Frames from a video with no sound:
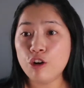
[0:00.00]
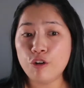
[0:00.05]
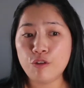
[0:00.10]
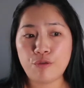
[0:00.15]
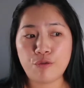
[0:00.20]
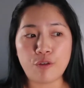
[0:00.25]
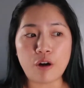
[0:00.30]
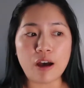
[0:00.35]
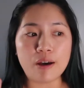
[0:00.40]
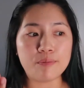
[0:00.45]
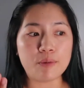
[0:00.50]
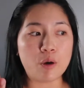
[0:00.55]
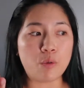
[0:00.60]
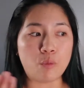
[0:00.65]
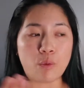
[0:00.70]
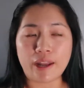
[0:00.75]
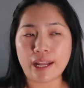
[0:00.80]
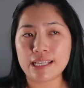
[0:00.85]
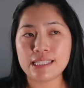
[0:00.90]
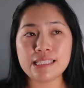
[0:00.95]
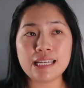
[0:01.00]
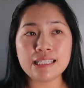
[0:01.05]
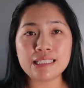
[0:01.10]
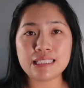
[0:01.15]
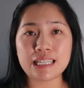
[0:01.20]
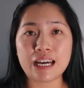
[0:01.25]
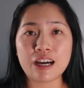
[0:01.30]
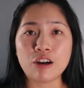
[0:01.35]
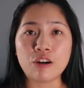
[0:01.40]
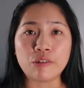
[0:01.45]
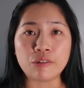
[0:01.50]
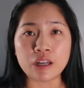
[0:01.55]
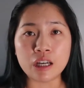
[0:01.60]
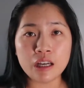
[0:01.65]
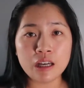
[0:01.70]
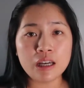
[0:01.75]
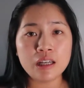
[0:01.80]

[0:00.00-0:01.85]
from when I sat down